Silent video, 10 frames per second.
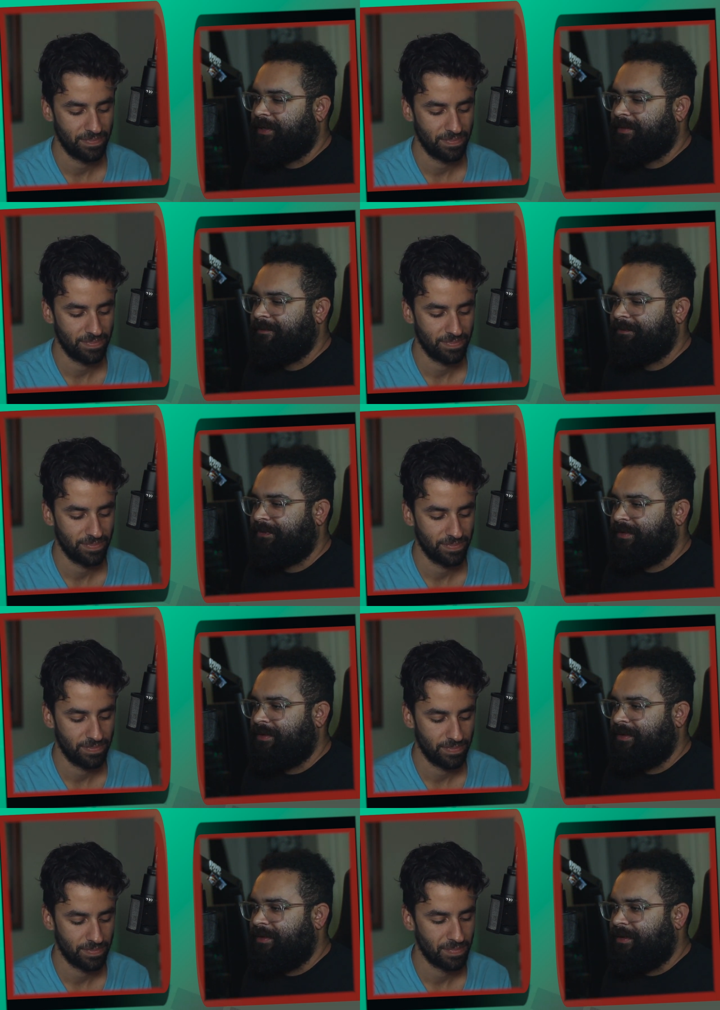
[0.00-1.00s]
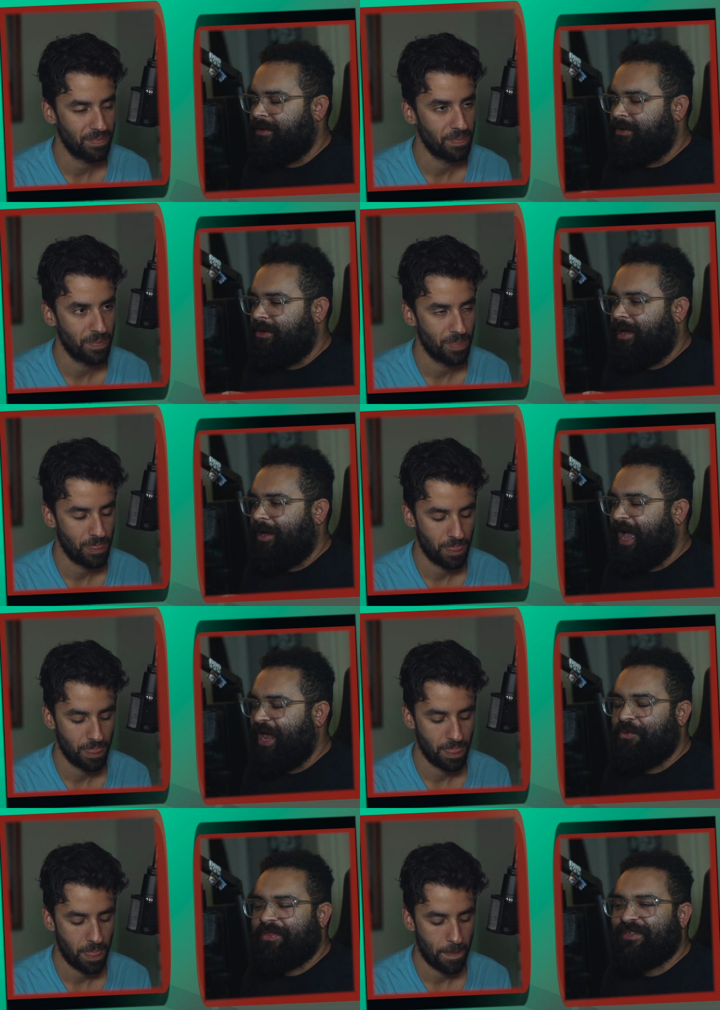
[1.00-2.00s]
Speaker 1: it.
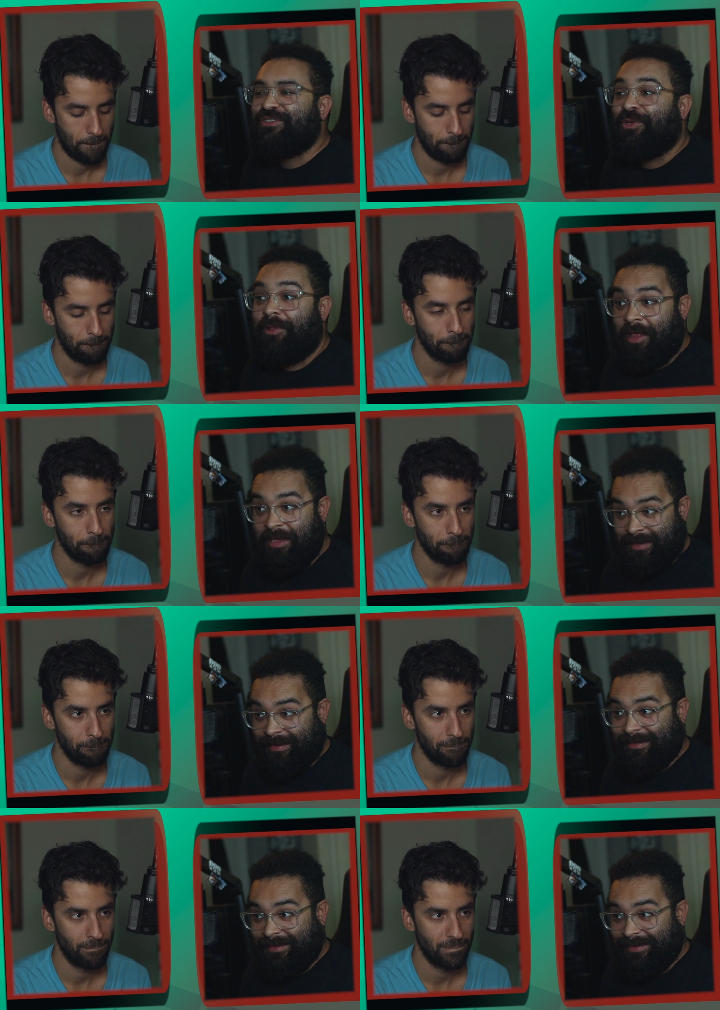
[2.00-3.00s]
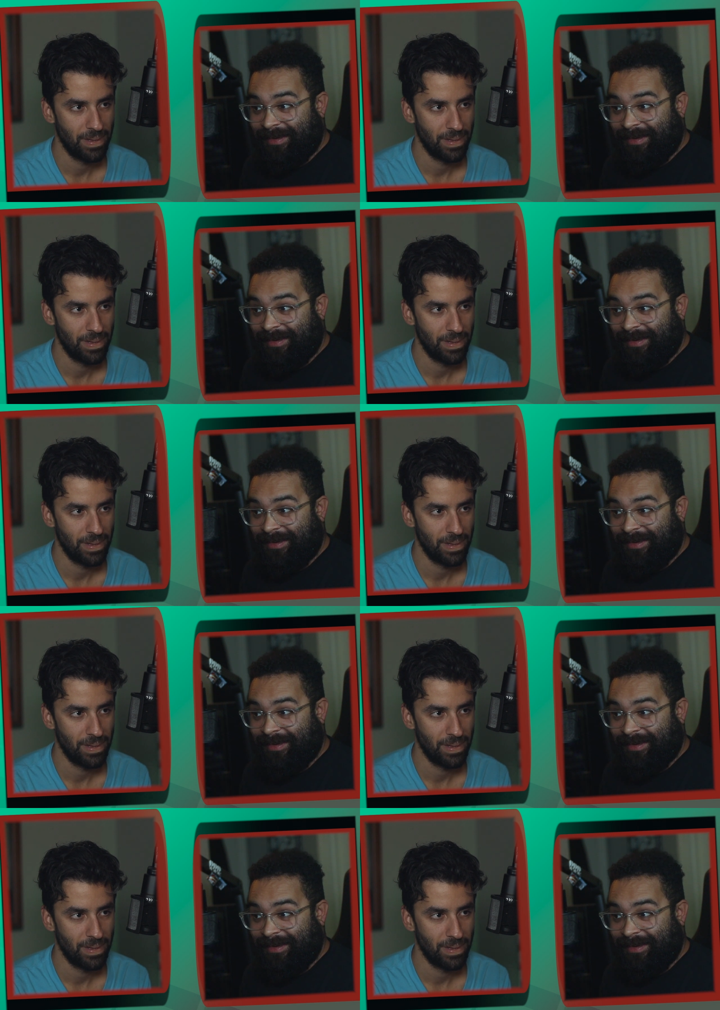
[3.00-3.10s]
I don't think she'll like it.